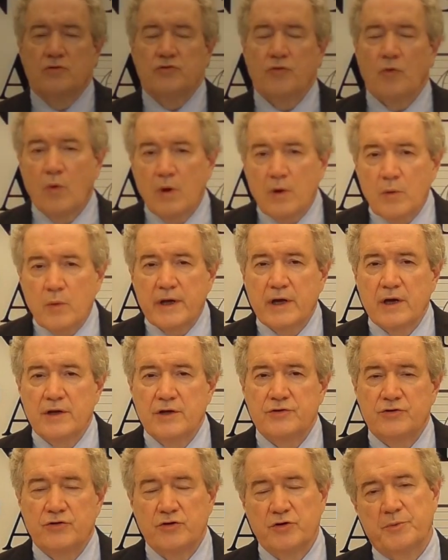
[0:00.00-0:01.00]
So what are we going
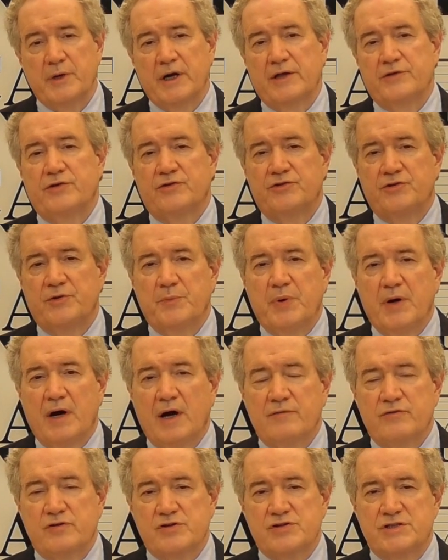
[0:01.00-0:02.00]
to do about this
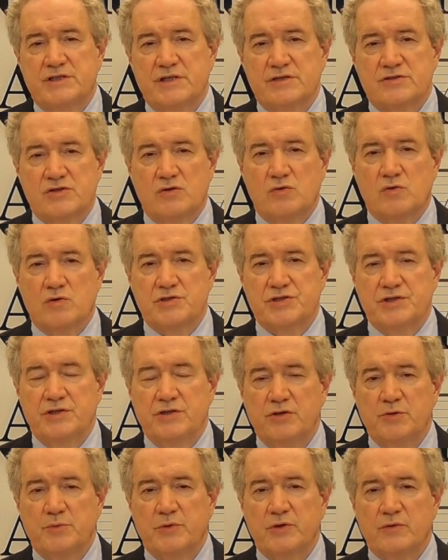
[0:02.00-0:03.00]
impoverished discourse in
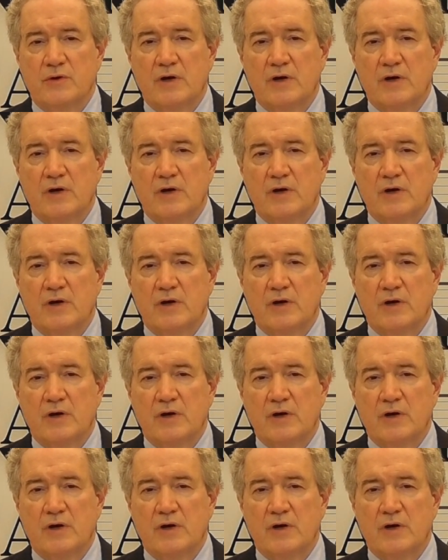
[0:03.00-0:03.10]
human